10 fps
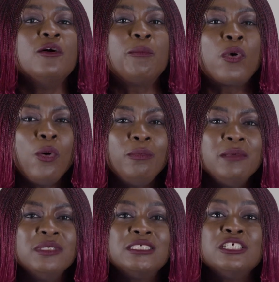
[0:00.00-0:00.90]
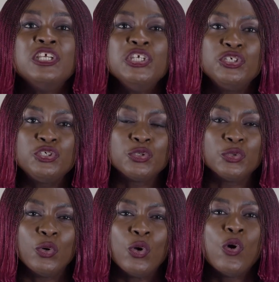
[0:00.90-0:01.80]
problem is the issue
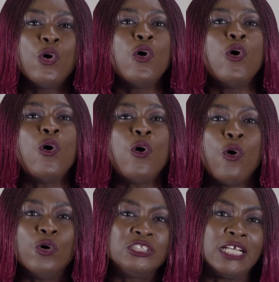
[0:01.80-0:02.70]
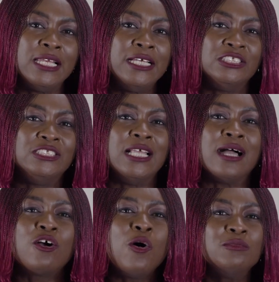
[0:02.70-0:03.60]
or challenge that
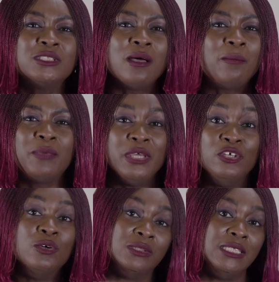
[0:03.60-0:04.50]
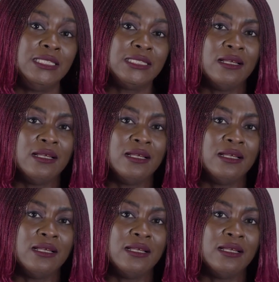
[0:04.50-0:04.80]
comes up in your data.